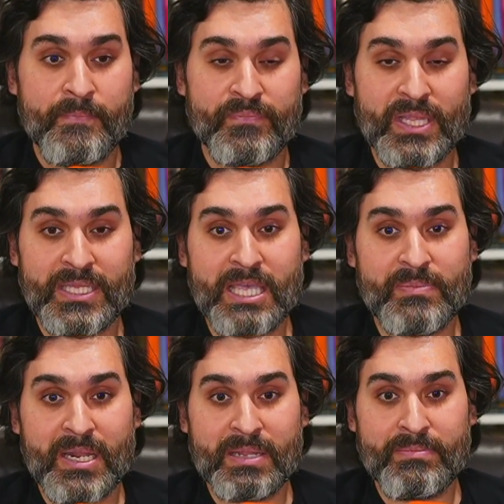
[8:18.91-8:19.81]
then keep
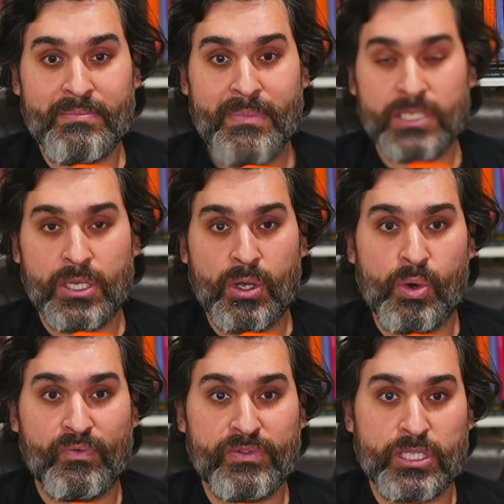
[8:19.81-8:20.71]
that in mind.
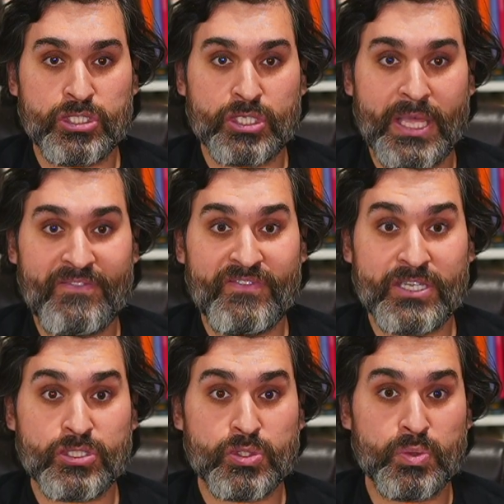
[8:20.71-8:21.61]
Hopefully it should get
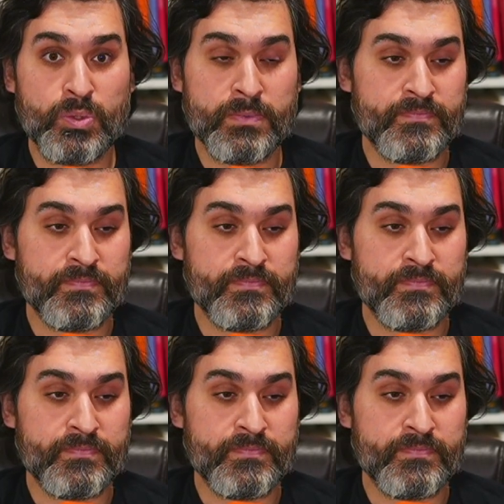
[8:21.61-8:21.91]
fixed soon.